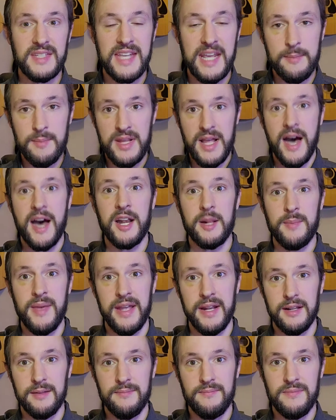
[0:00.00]
can be
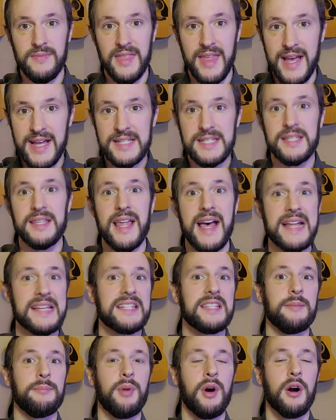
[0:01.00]
automated.
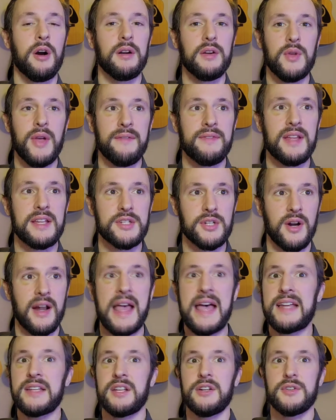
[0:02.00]
That's the part you have to start
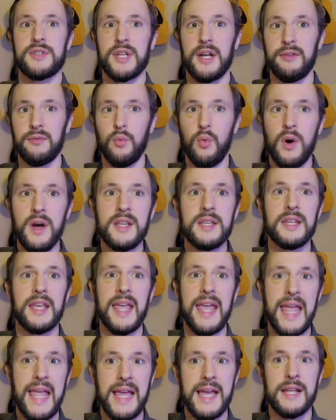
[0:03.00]
asking yourself, what
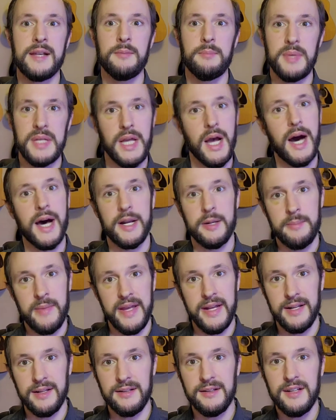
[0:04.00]
can be
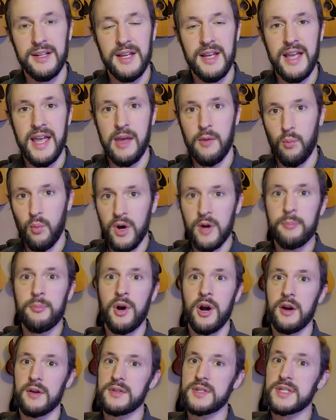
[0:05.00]
automated and what
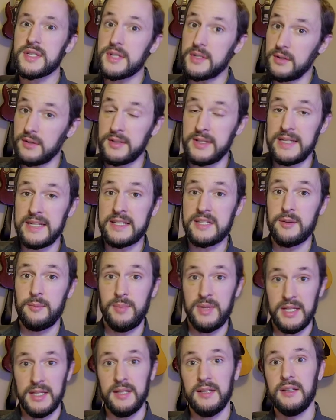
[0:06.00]
parts still need to
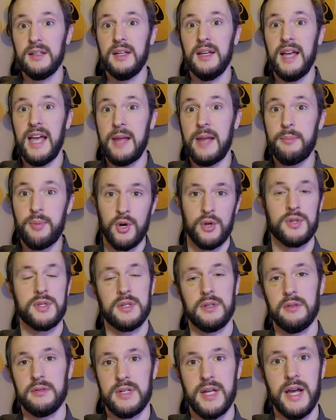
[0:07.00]
be a
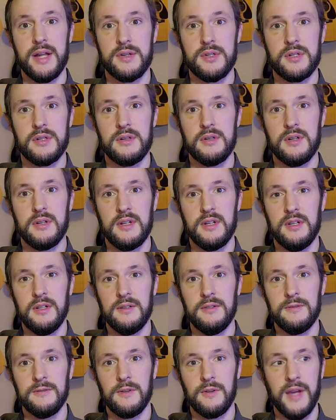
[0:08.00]
personal touch?
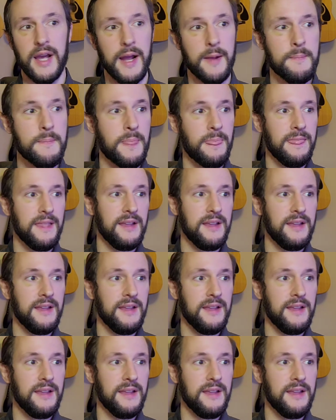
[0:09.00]
Okay.